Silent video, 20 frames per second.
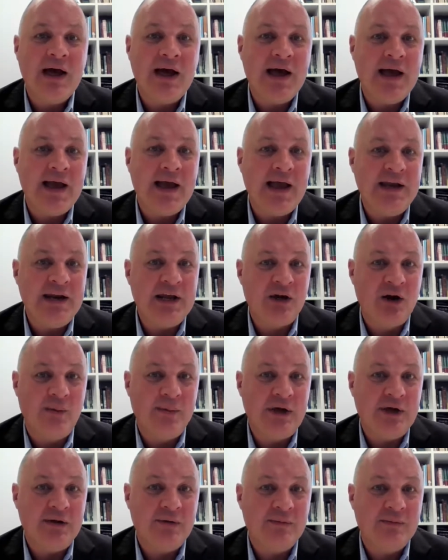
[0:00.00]
and
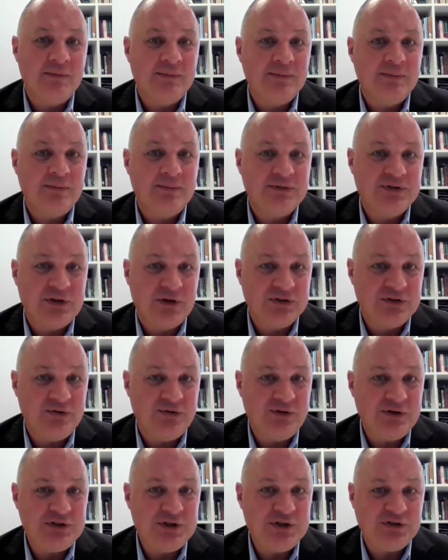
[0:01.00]
economic
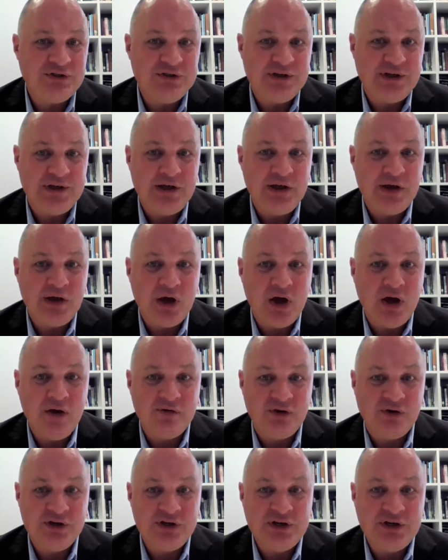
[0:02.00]
self-sufficiency
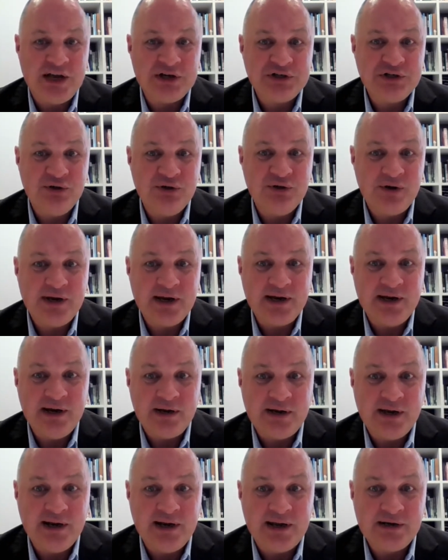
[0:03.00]
over international
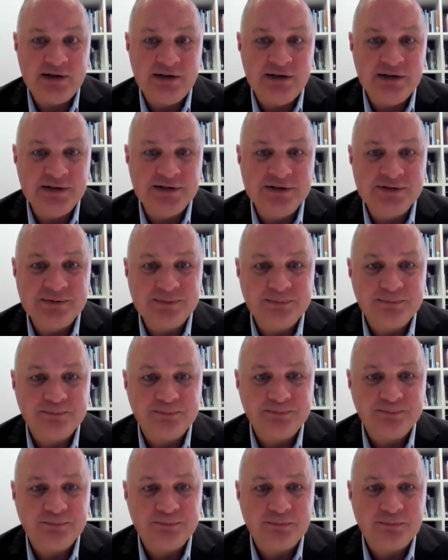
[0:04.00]
connectedness.